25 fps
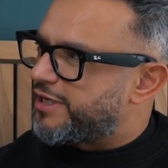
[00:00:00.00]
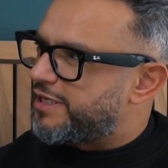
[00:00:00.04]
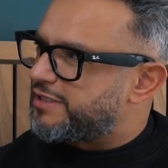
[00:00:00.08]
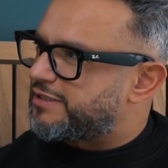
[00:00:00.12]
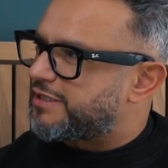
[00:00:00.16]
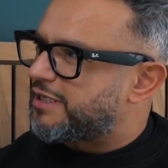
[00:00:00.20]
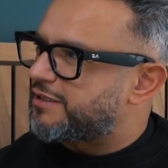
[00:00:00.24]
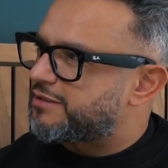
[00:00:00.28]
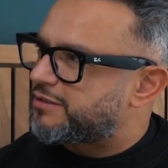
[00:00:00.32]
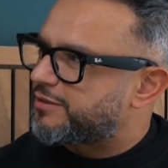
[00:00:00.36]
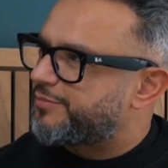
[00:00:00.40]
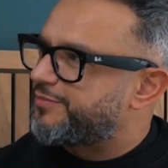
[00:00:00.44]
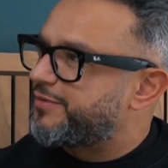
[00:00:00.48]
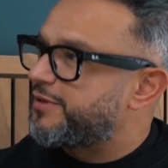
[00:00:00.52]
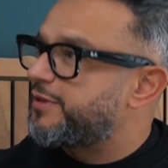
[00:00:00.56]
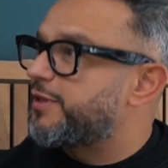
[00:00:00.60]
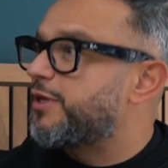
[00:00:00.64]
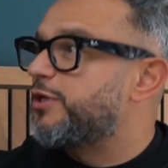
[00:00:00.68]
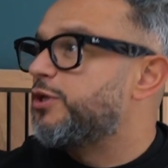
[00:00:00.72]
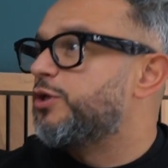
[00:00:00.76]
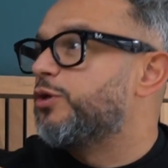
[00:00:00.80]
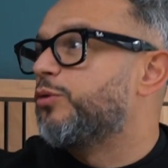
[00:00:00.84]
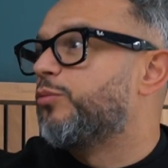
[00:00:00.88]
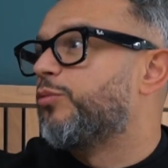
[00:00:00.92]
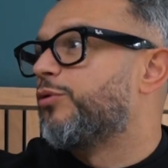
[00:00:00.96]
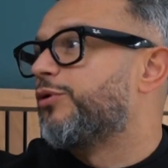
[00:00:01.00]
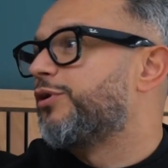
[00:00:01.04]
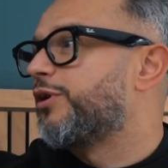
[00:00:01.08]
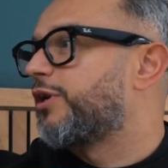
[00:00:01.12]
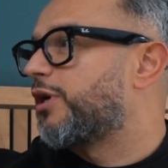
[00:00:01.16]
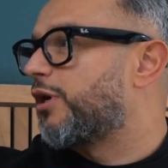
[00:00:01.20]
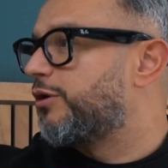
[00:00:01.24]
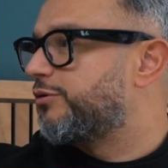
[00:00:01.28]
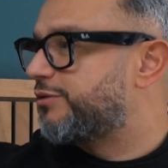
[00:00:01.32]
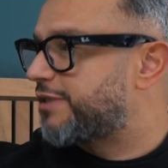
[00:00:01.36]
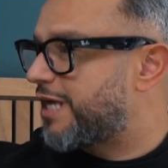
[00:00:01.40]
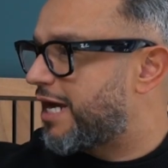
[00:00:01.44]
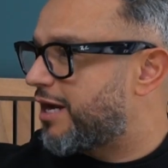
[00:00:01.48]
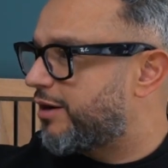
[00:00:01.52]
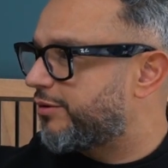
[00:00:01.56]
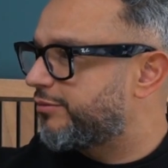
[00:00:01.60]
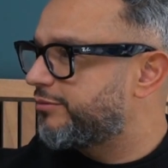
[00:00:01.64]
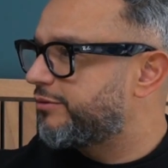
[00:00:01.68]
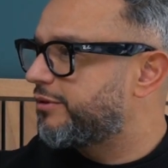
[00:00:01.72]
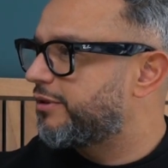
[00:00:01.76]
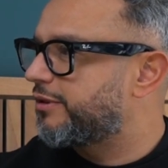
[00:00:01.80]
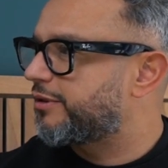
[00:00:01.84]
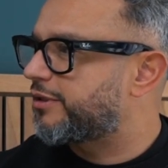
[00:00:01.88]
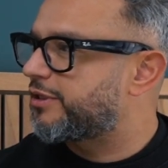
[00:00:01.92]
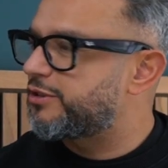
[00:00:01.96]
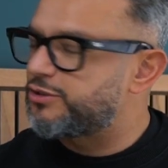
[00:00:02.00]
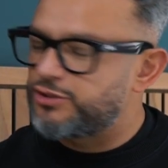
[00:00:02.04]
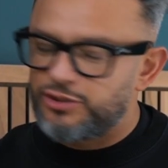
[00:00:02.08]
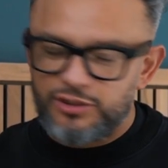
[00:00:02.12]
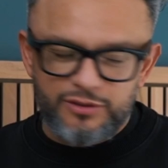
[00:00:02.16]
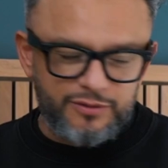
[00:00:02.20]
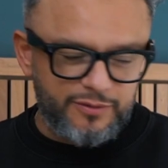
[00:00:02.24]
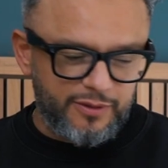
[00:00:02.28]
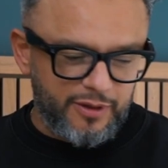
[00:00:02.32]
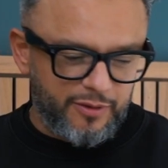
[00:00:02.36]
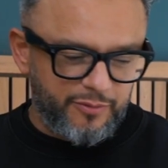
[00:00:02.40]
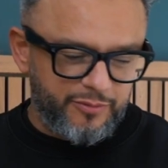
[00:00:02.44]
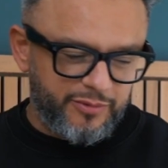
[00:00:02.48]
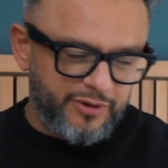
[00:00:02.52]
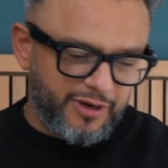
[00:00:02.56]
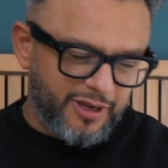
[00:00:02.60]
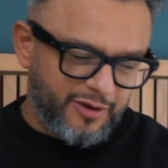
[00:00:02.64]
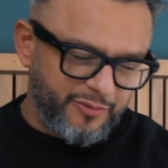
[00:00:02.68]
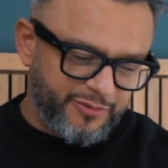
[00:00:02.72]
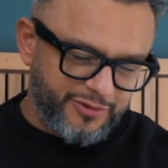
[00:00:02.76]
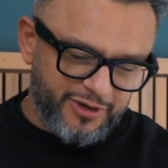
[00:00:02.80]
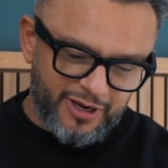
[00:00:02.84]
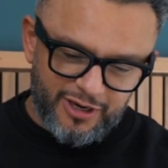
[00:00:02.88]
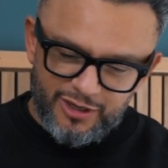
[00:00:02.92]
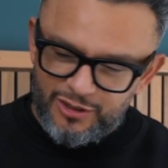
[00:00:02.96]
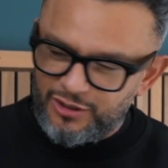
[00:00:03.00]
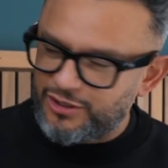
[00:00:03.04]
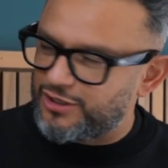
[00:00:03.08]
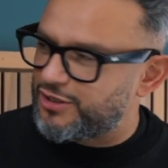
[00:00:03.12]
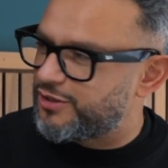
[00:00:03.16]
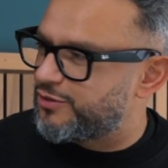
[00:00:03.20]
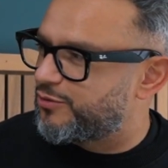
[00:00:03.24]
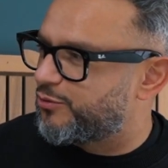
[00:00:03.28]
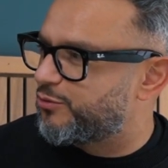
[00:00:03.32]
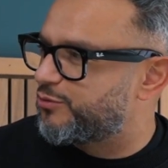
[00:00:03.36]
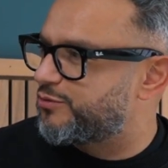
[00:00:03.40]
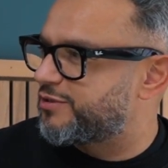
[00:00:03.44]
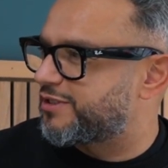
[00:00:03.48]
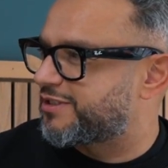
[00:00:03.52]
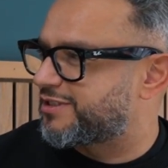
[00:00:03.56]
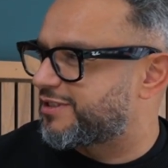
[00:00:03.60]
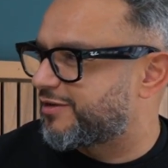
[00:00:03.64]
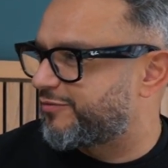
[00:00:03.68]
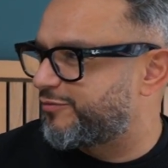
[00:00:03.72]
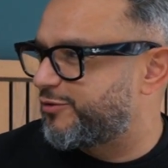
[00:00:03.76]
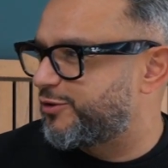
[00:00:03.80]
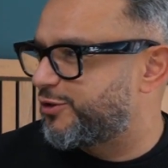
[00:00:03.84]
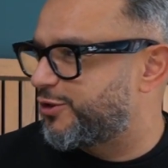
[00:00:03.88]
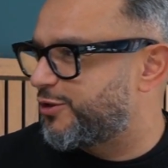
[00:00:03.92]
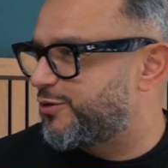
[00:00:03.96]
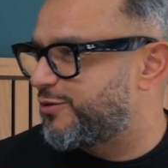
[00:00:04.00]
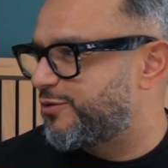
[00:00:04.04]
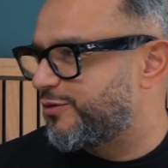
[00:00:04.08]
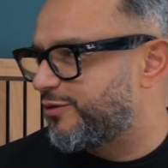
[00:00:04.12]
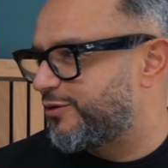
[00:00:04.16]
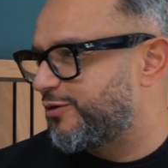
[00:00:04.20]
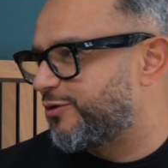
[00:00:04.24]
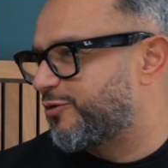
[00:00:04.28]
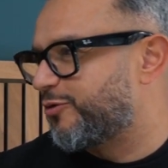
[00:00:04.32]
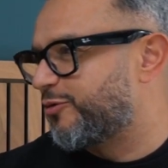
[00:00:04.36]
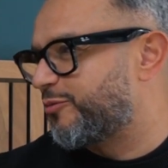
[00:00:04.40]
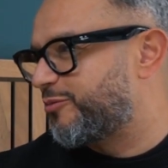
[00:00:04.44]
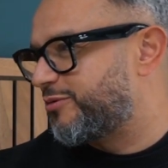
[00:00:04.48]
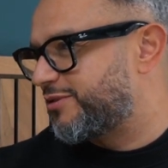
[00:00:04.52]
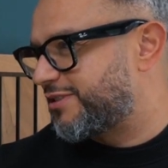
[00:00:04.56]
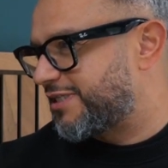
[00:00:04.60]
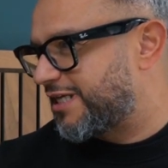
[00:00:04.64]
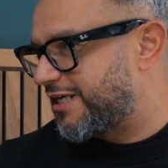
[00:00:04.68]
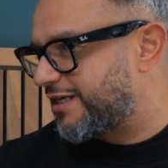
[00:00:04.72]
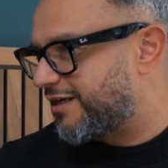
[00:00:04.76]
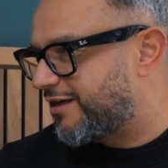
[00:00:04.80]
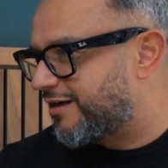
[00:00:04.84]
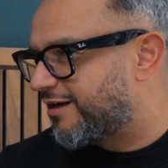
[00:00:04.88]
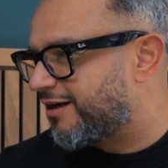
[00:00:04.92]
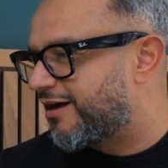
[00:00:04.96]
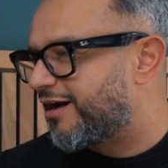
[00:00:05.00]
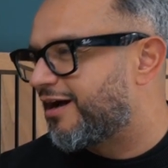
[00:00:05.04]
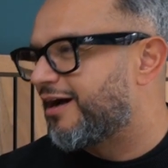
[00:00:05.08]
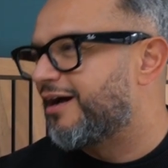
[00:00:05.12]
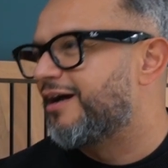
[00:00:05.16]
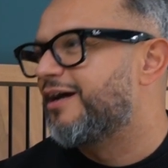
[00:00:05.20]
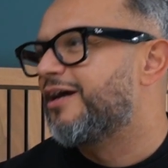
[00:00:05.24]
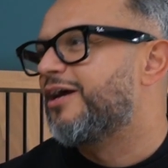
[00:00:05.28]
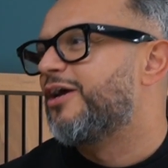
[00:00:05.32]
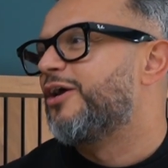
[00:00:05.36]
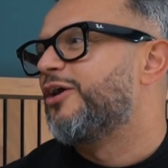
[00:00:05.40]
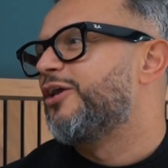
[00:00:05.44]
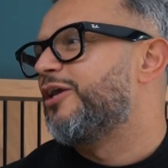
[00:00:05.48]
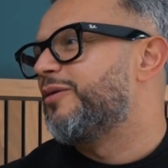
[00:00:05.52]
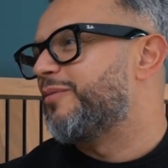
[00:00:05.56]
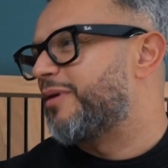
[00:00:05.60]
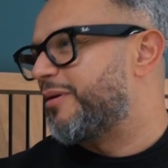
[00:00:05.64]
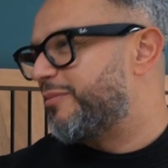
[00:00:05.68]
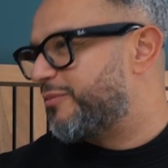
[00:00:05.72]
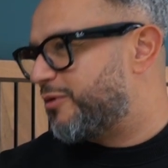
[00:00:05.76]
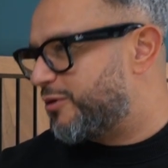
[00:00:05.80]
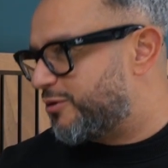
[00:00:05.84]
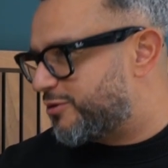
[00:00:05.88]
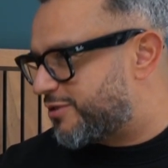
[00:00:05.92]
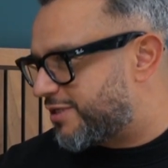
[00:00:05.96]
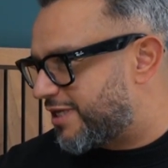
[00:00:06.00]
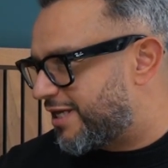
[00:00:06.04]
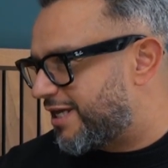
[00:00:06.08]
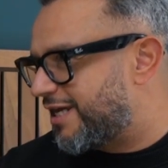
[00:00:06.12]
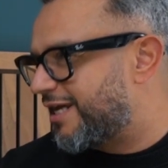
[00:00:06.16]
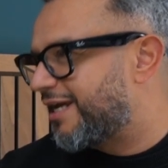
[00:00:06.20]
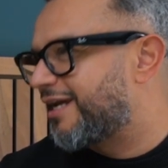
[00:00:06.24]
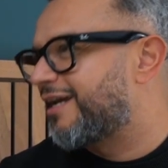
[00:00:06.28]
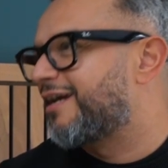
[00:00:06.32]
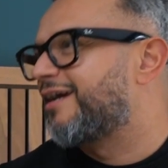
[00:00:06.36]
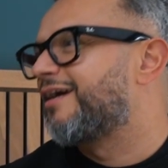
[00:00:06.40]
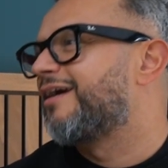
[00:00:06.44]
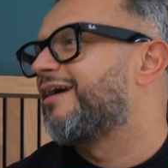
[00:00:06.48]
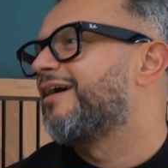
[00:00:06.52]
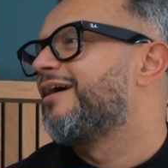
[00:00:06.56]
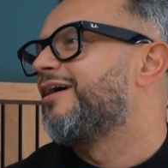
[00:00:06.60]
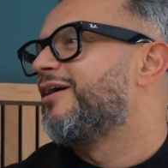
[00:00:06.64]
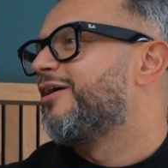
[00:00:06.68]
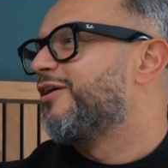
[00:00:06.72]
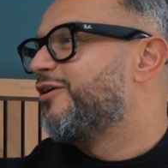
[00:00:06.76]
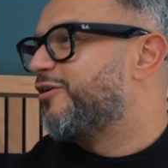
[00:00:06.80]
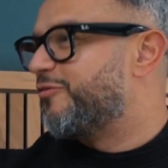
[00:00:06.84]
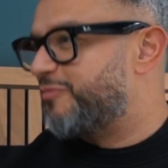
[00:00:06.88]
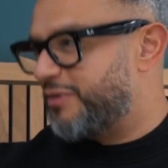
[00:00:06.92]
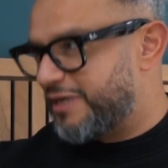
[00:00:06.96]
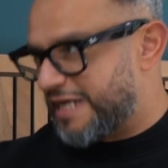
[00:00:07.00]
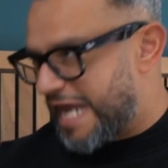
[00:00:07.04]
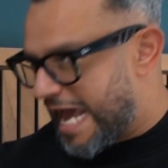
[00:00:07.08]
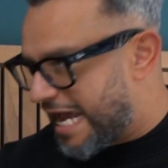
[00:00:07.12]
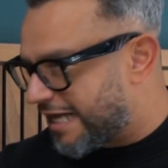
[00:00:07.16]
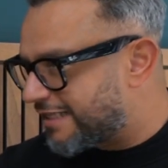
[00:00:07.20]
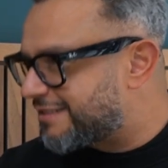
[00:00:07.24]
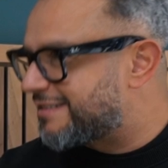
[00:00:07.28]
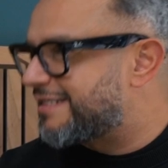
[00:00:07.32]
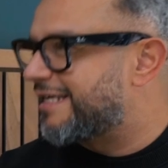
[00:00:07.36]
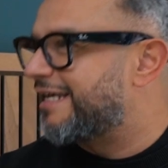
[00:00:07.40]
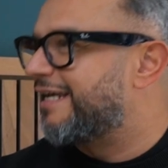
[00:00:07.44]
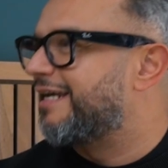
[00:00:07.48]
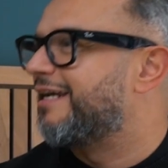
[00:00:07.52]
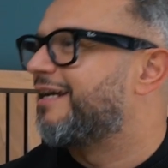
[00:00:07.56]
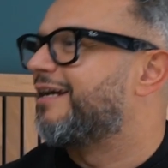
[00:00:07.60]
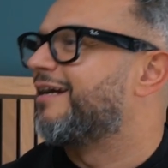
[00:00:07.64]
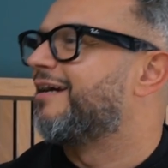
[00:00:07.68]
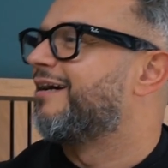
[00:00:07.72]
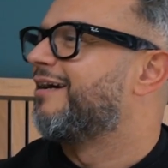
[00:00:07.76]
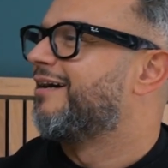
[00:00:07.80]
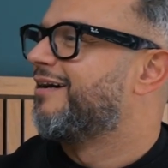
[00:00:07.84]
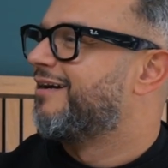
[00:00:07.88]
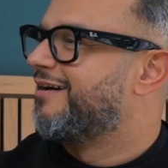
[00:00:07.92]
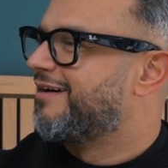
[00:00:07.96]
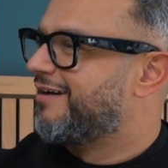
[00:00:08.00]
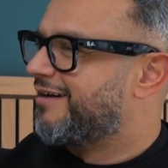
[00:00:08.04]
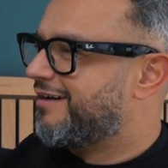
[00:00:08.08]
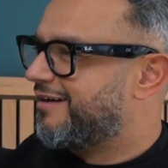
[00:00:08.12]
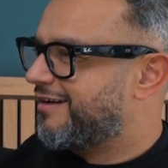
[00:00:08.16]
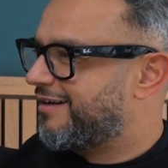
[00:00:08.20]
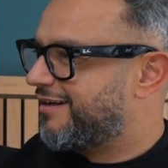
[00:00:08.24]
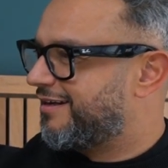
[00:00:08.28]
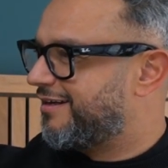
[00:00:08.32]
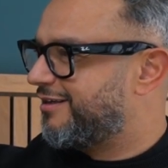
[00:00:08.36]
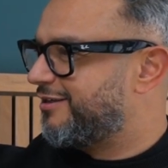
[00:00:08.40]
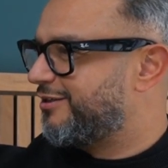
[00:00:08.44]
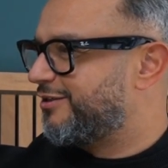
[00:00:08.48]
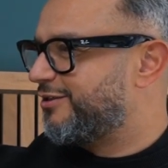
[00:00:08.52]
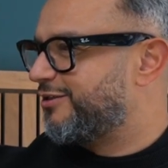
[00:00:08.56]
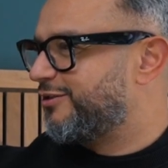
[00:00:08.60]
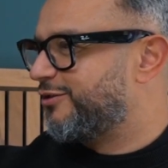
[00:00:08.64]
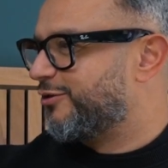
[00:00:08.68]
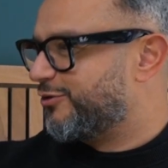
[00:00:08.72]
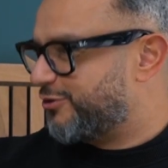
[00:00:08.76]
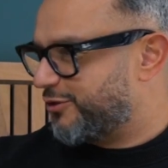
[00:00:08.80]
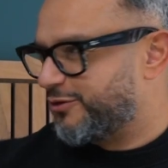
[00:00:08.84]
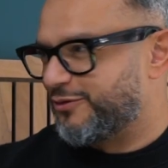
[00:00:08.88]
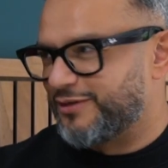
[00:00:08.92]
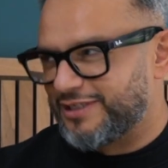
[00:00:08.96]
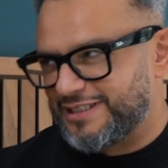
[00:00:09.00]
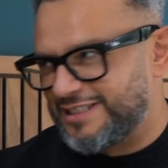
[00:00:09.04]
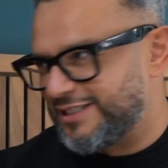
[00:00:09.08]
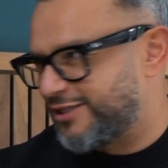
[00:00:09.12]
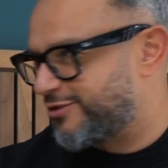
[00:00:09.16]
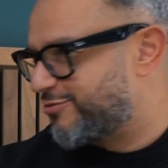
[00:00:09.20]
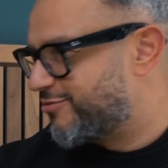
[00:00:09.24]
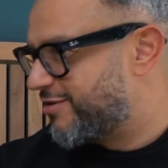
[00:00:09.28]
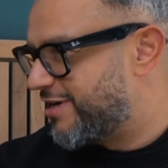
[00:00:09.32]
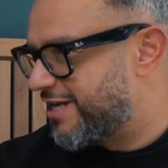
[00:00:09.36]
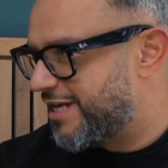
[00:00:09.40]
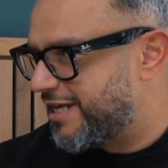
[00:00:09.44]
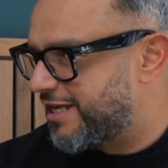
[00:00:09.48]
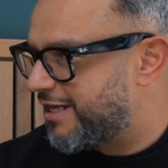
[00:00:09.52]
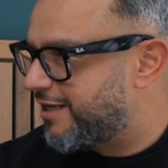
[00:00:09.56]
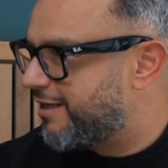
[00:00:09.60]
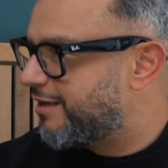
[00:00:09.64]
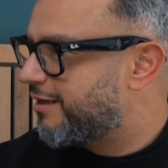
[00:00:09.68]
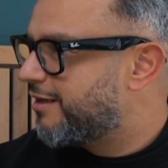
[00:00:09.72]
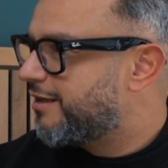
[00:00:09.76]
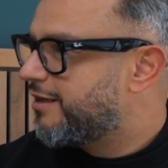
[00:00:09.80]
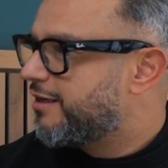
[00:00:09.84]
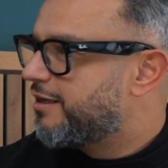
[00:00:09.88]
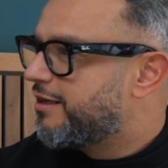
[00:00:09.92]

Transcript: Is that something that you want to go down? Because like, when I look at all the stuff you do, you're a presenter, you make music, you've been acting, you're doing a degree.